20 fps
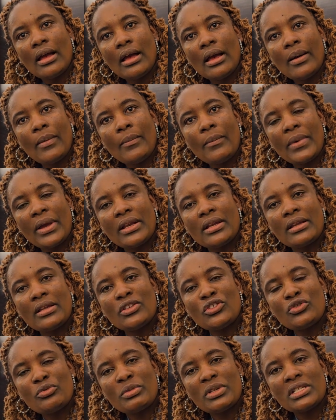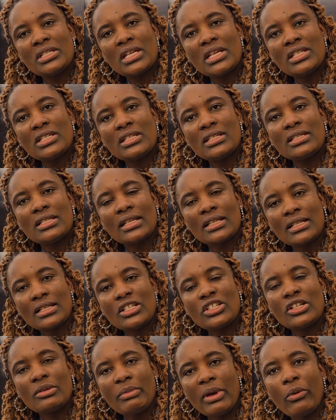I'm um, an instrumentation
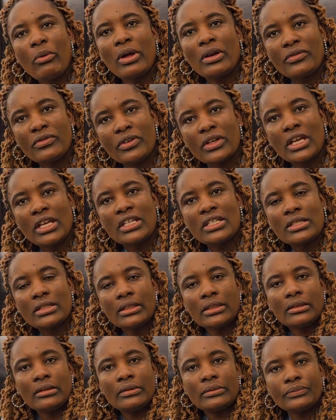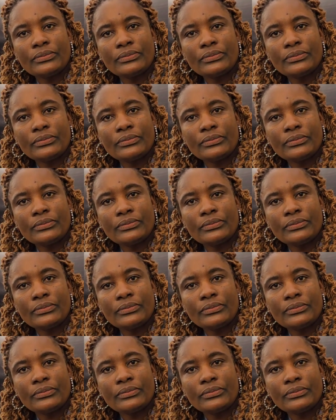technician by qualification.